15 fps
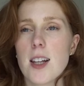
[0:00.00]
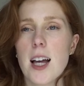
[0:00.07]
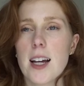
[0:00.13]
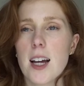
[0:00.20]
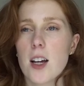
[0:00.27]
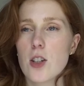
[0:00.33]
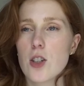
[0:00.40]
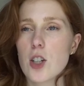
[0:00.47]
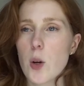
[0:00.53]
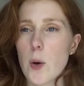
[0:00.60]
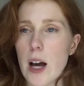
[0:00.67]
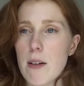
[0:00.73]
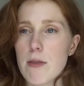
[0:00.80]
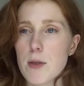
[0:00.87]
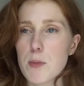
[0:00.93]
like I could go
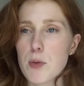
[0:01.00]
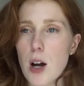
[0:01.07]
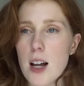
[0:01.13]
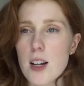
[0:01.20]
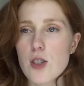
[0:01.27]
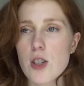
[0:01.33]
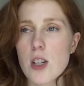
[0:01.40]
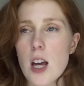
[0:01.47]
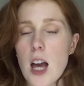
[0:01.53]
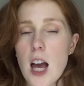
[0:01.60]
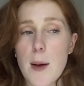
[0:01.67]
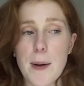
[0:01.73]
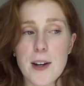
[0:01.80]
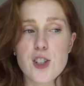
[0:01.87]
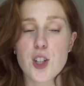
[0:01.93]
out for brunch.
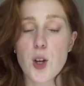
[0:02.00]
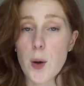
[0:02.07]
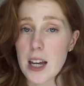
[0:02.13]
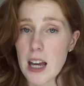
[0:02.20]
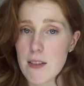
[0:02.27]
I'm actually going